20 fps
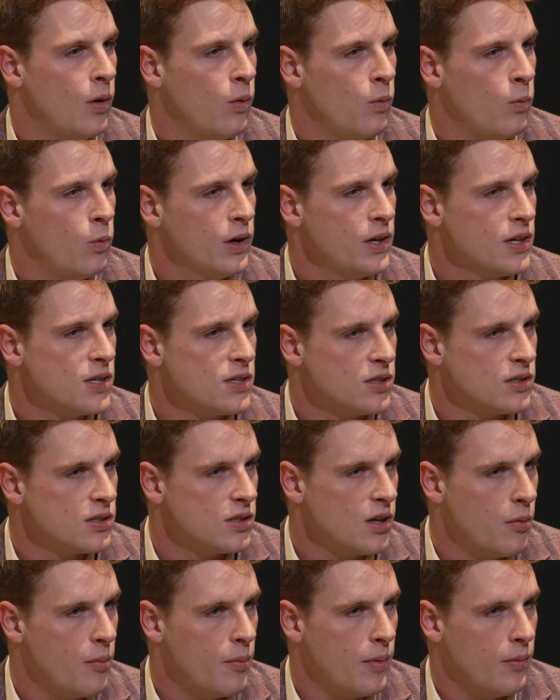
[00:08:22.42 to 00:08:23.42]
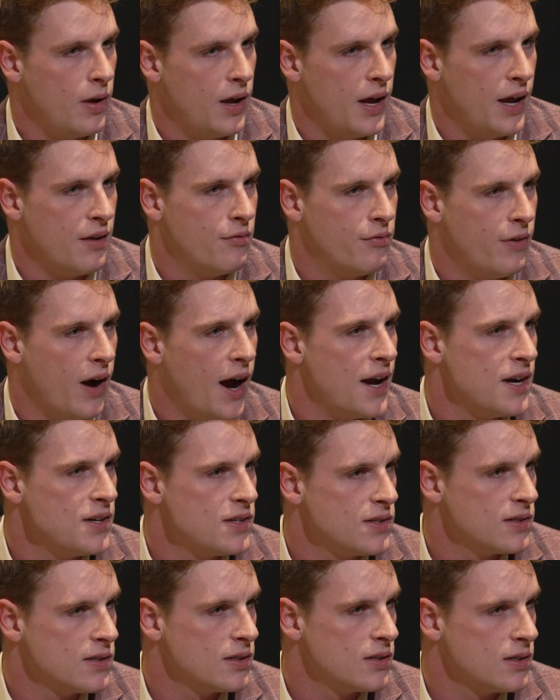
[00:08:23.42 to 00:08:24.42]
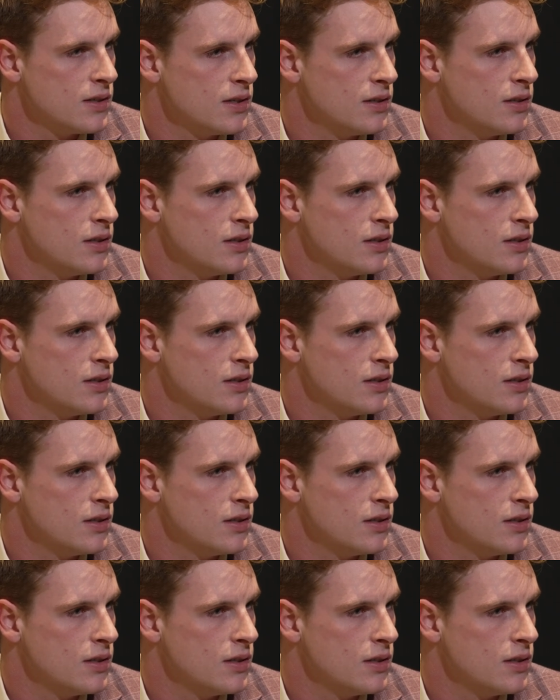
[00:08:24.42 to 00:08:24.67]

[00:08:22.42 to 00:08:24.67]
What is some advice